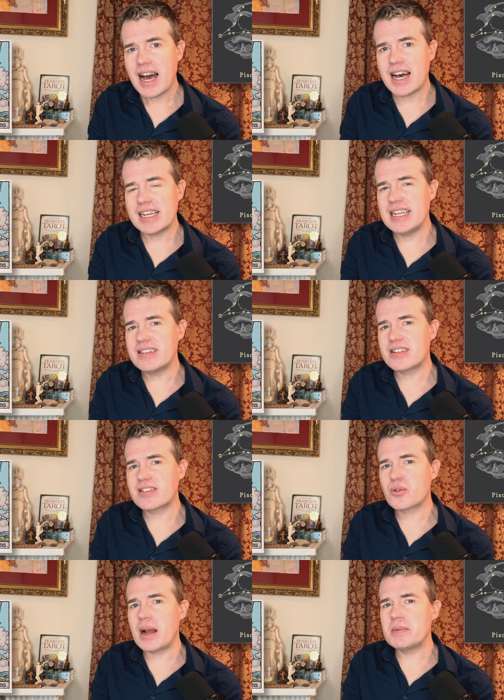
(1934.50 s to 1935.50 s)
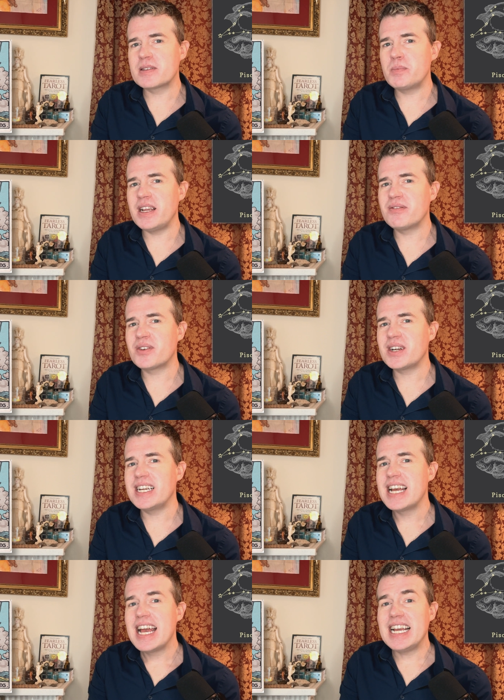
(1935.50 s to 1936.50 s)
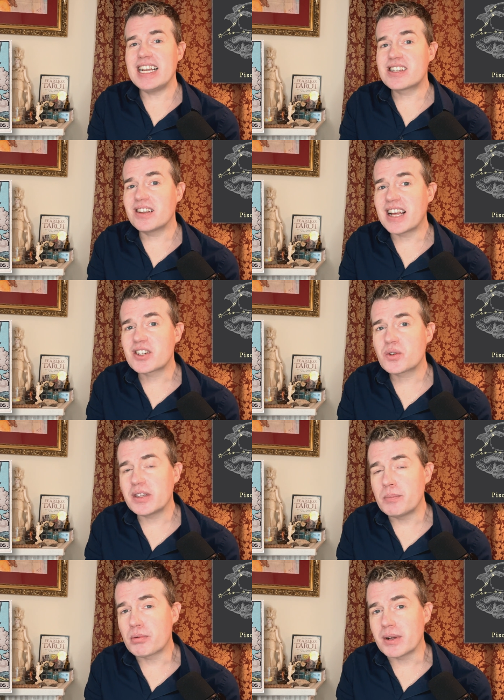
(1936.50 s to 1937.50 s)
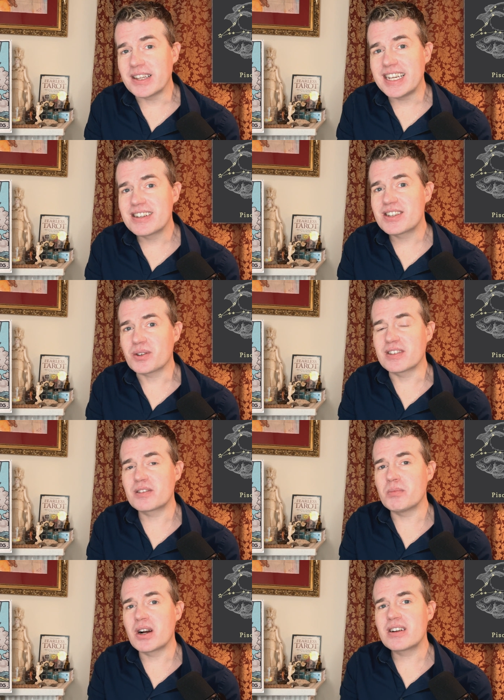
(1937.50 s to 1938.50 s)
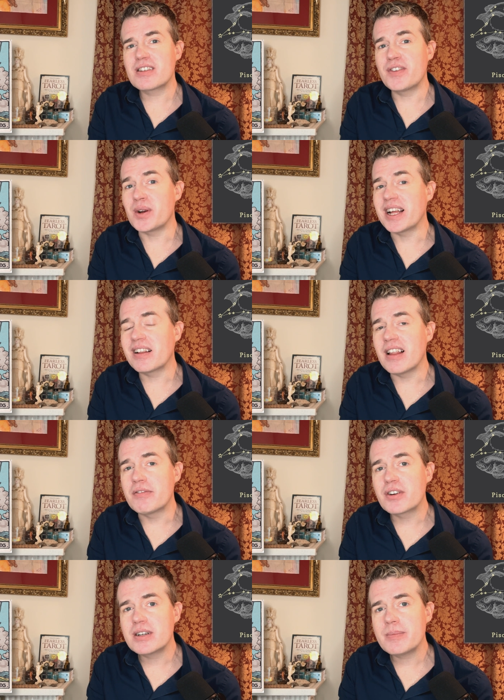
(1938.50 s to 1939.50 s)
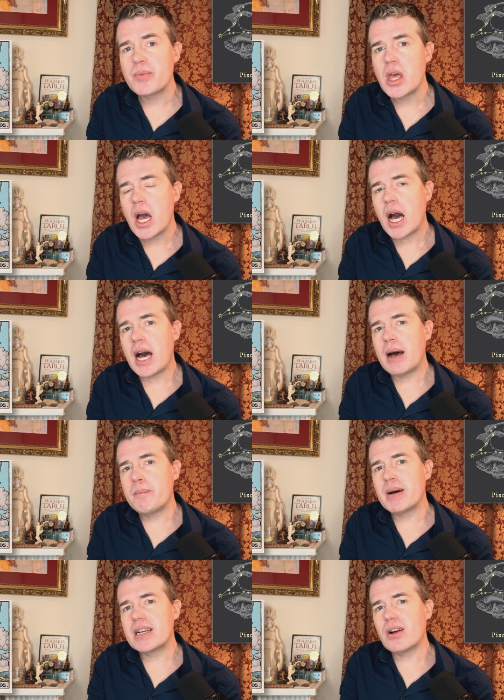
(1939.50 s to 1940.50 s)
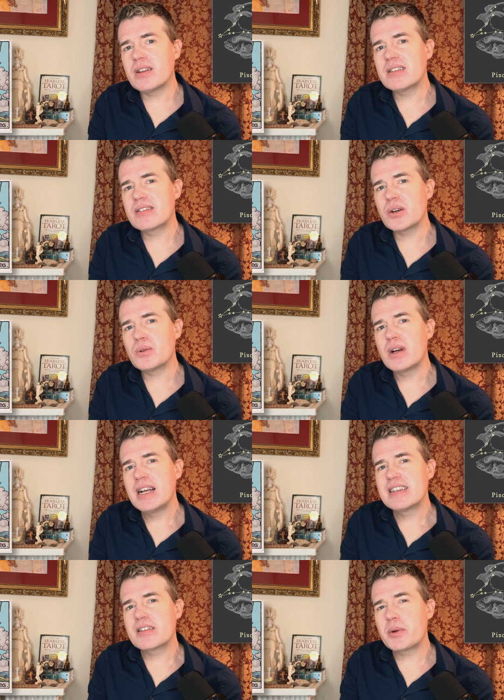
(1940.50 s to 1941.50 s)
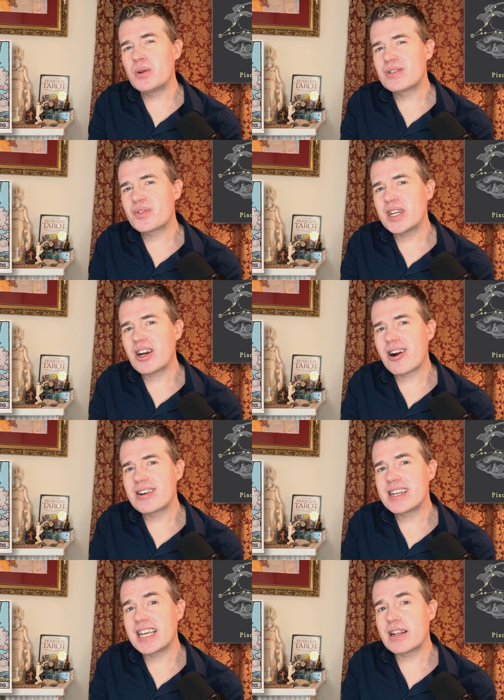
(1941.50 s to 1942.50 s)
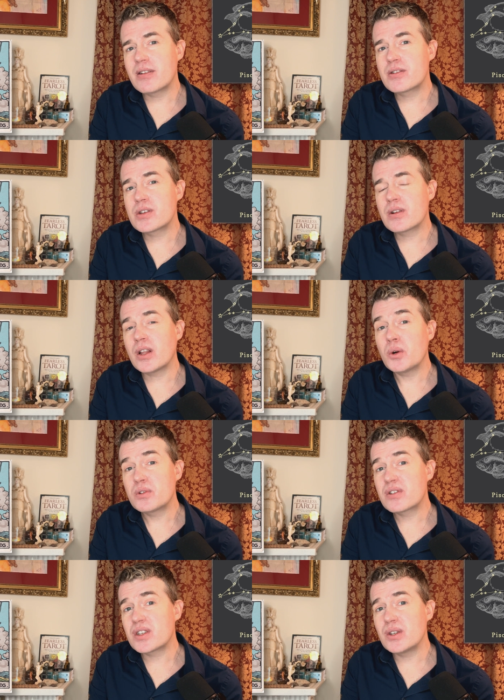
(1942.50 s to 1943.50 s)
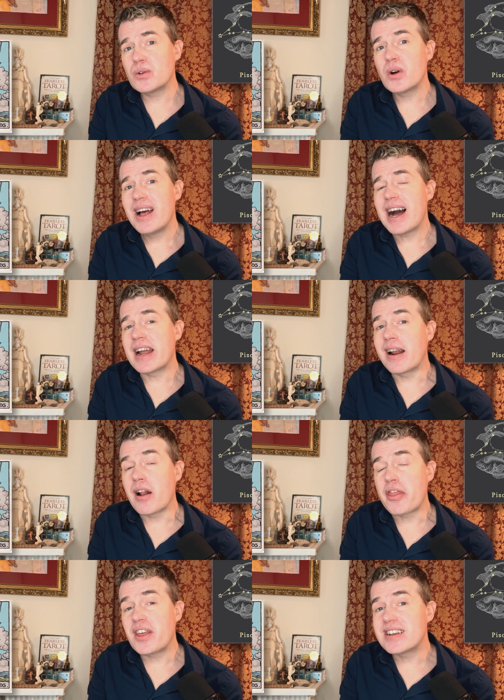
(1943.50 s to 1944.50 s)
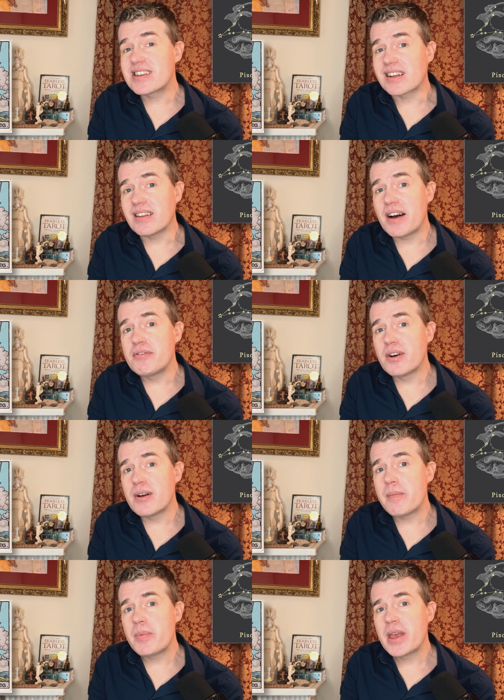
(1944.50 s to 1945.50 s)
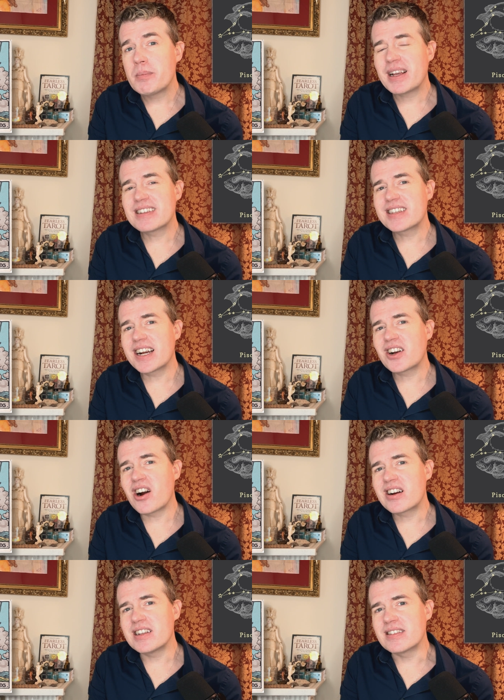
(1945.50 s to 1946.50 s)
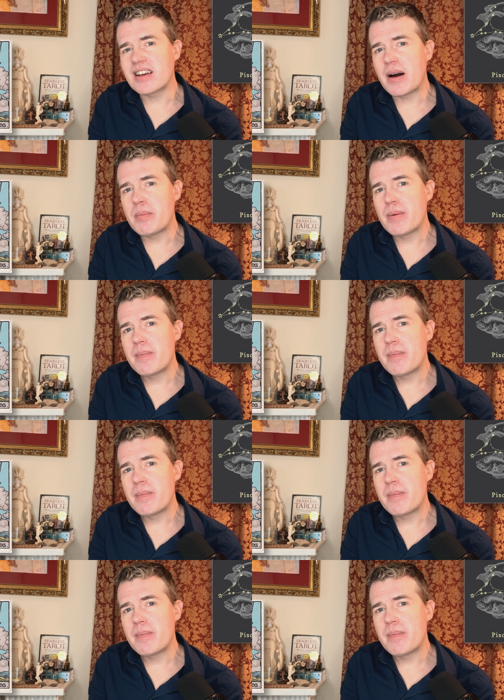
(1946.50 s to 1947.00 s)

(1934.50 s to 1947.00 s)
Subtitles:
He's described as being very intellectually brilliant or smart, very clever, but also someone who's very hard to get close to on an authentic level because that guard is up.